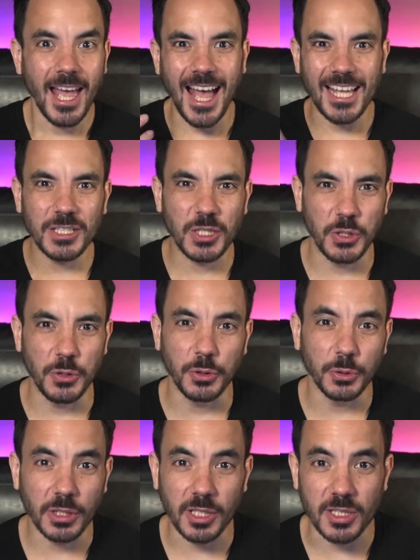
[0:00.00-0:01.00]
As
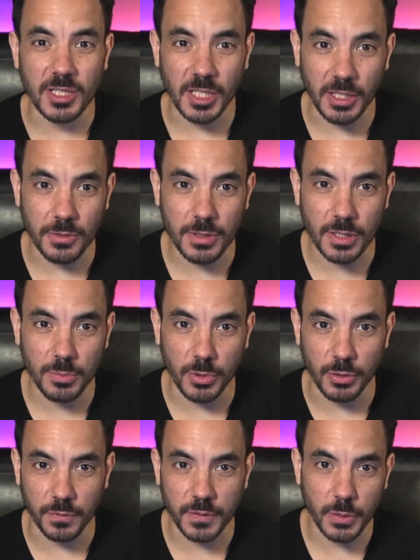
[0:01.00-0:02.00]
Google continues to
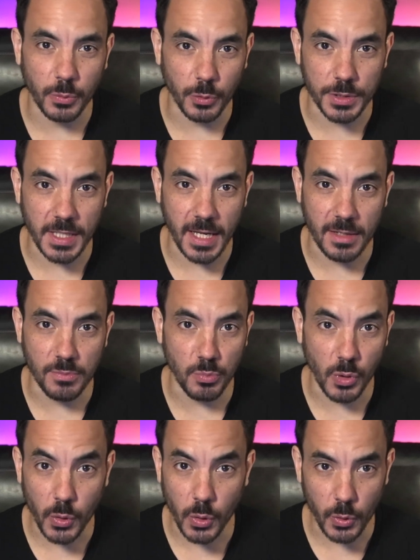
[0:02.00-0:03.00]
move towards a
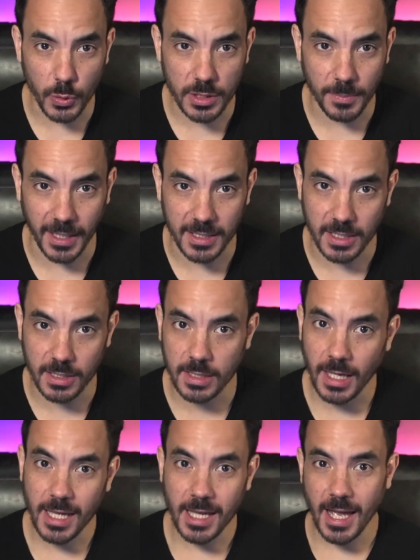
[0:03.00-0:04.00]
more automated,
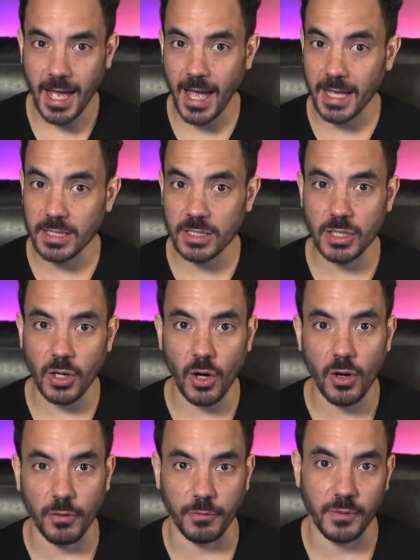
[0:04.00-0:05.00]

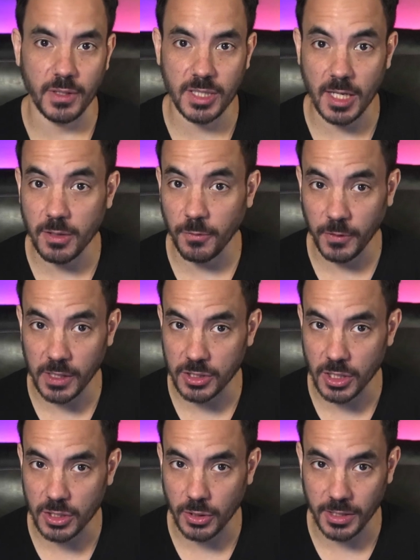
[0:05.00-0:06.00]
hands-off set of
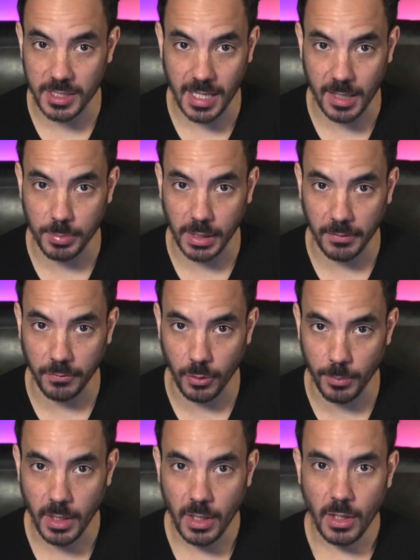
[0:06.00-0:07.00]
features on its ad
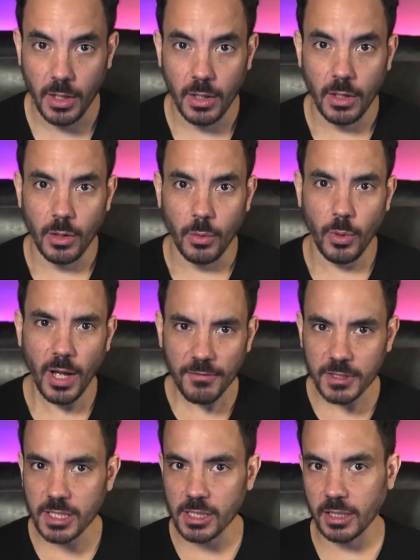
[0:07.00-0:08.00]
platform, we're having
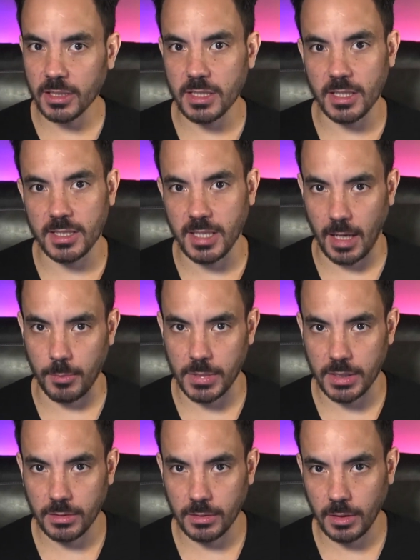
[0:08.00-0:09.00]
to learn to adapt
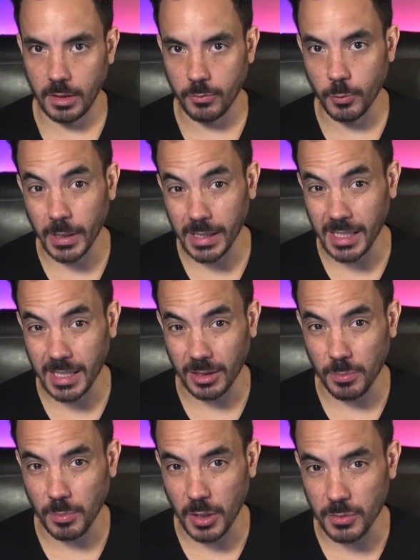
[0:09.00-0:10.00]
and really get the
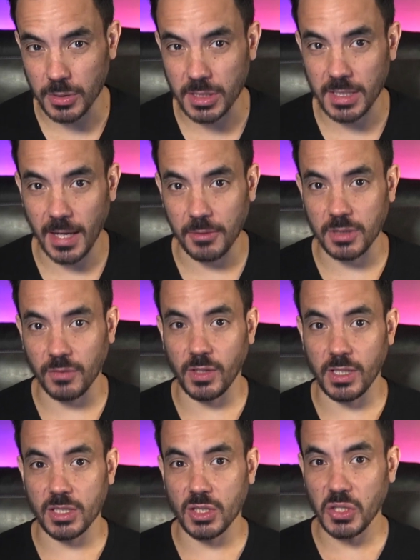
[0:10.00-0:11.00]
most out of
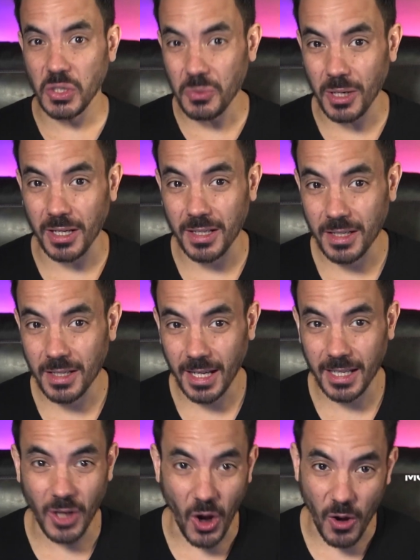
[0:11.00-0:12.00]
these newer
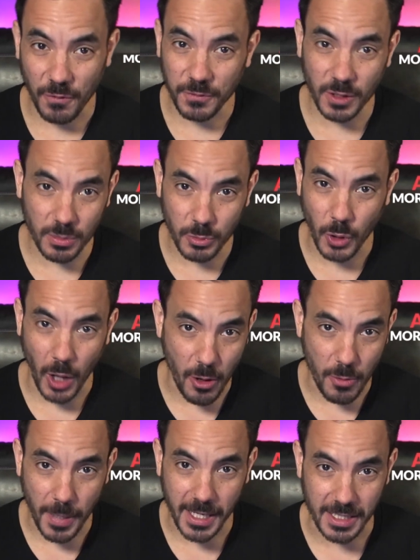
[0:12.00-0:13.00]
and often more
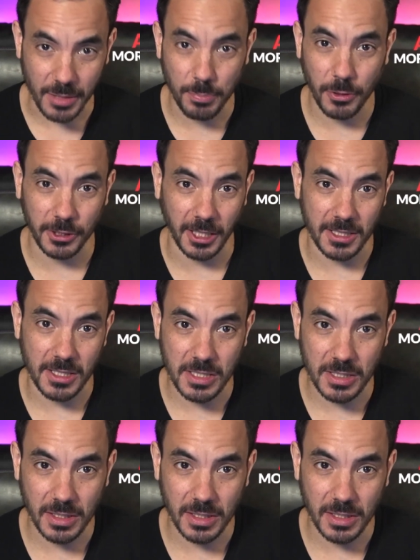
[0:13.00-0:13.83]
opaque products.